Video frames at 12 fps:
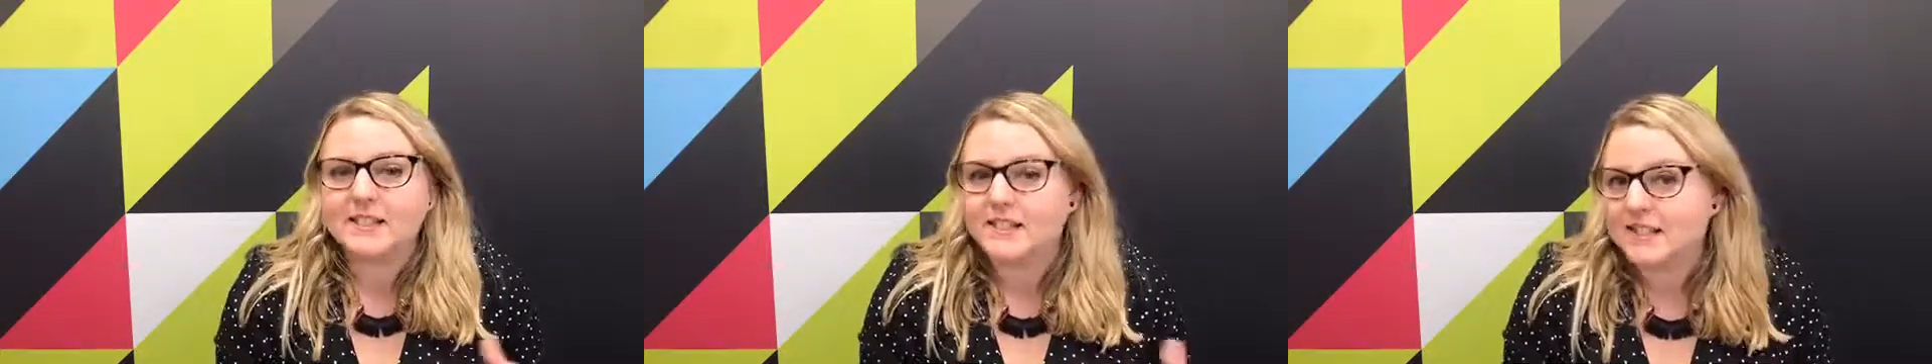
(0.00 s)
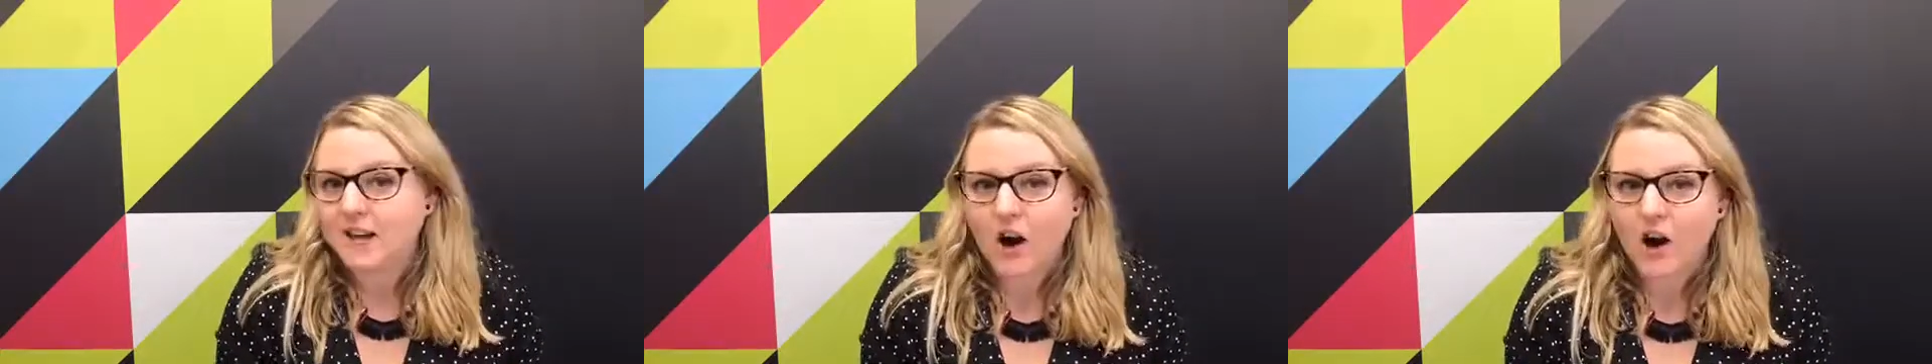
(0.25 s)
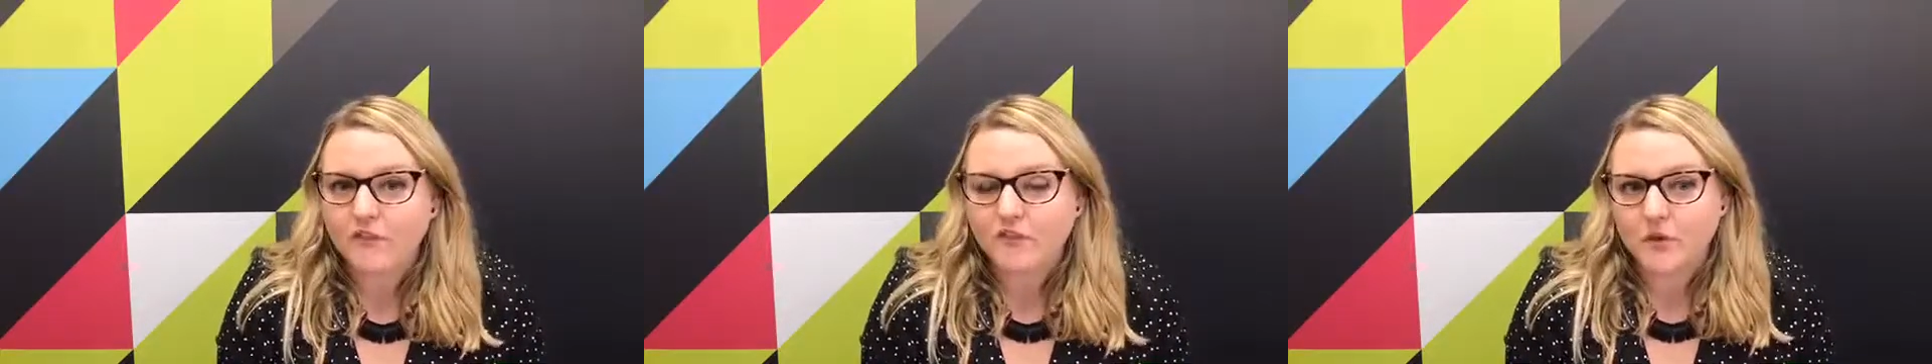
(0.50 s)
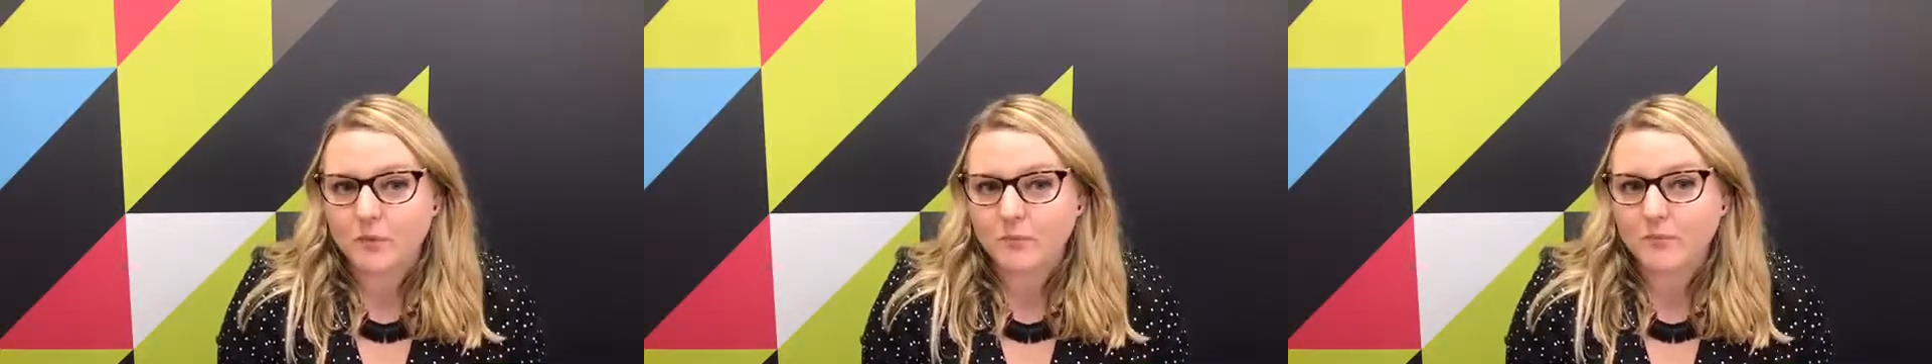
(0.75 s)
start
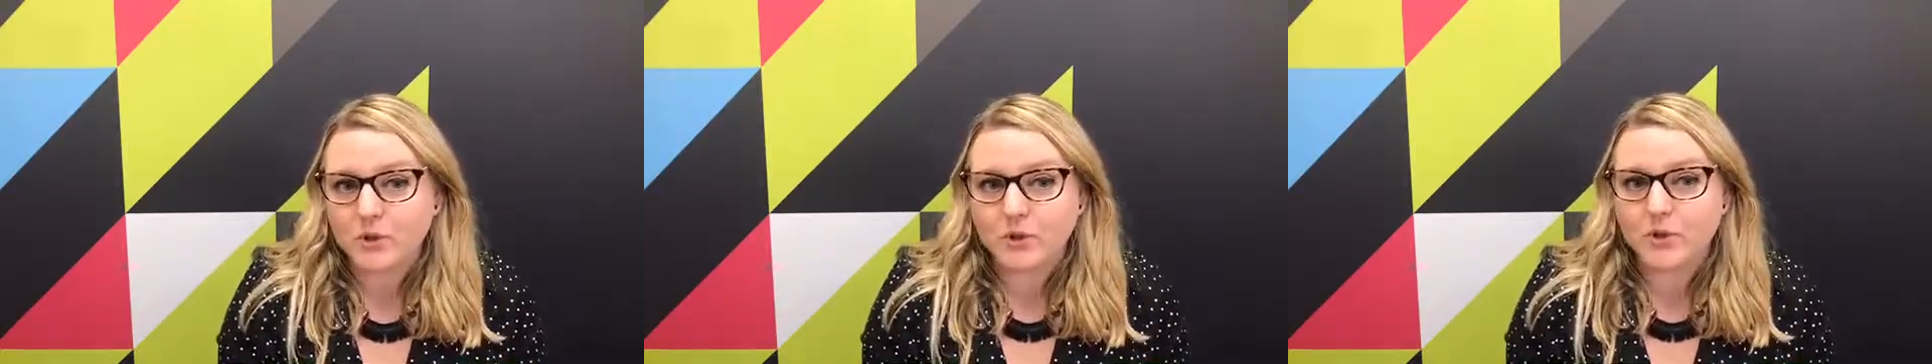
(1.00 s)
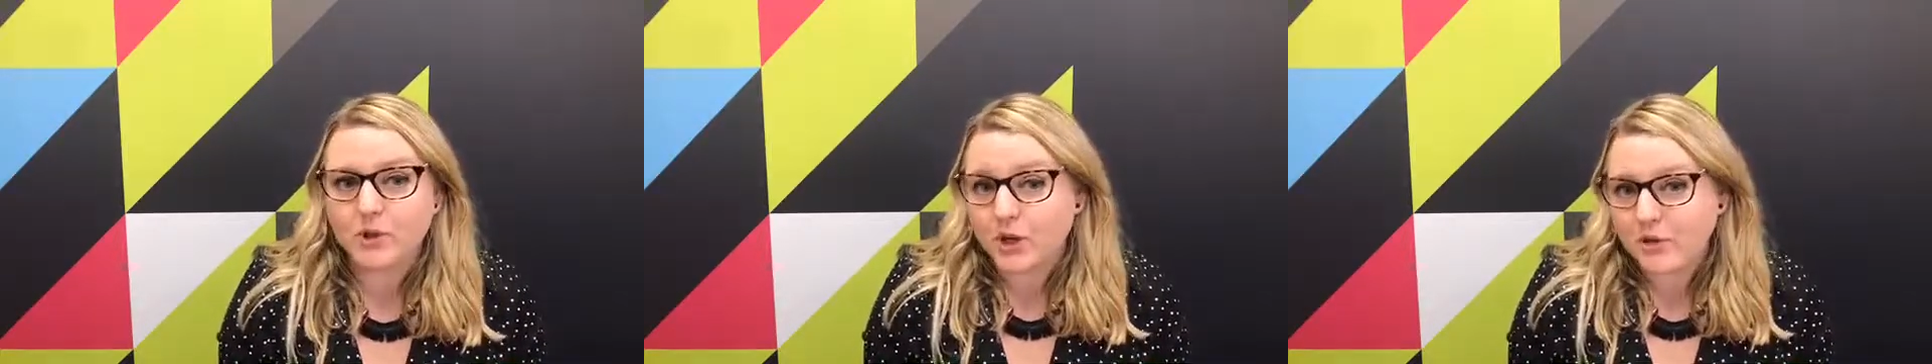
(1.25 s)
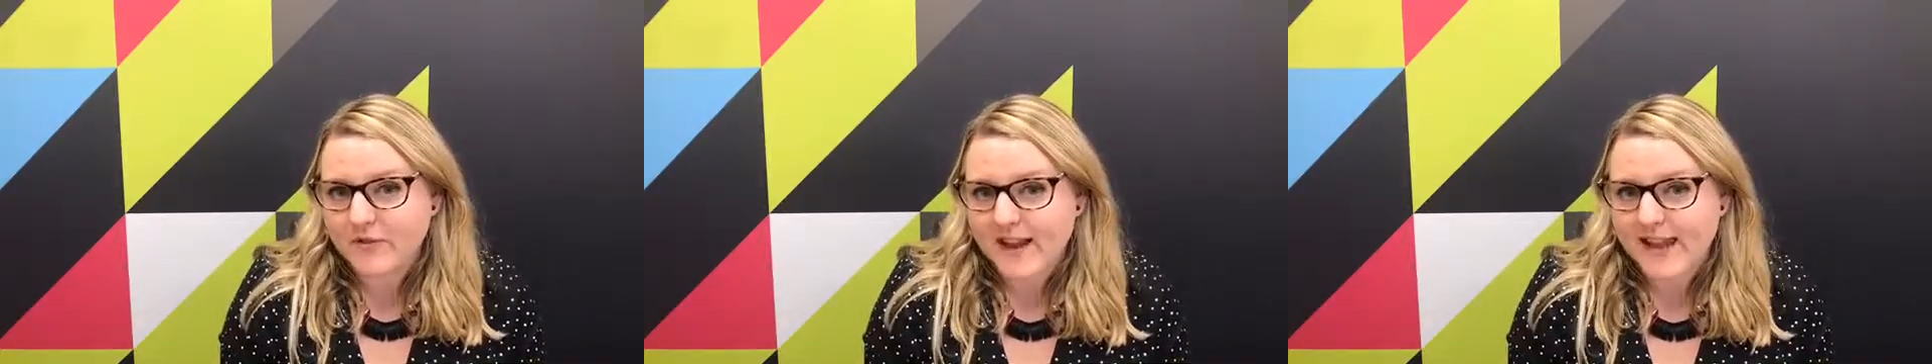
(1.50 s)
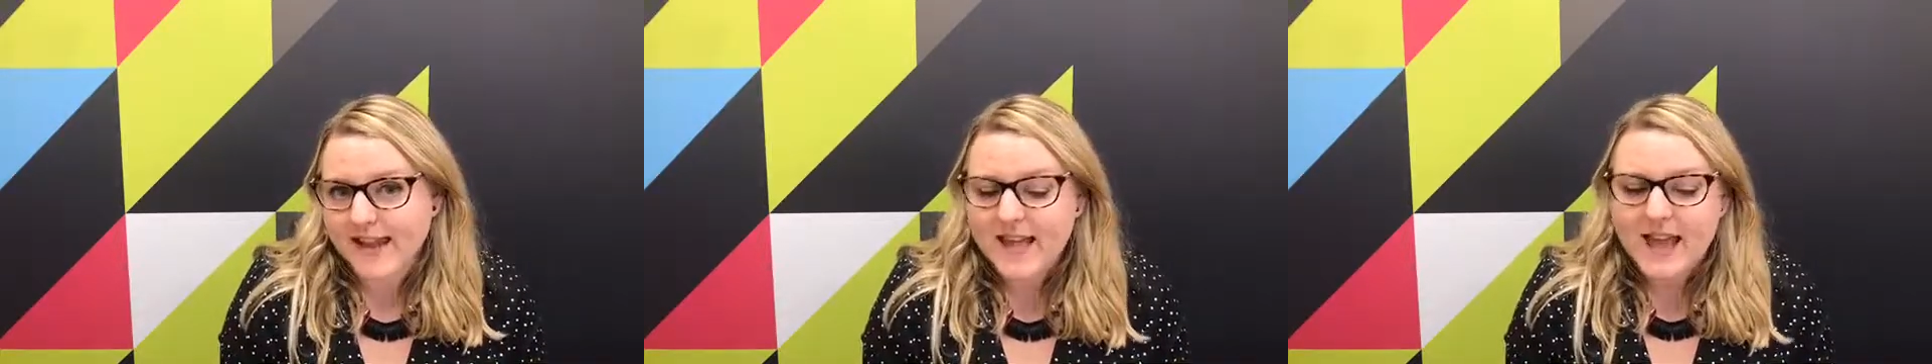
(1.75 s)
from your career,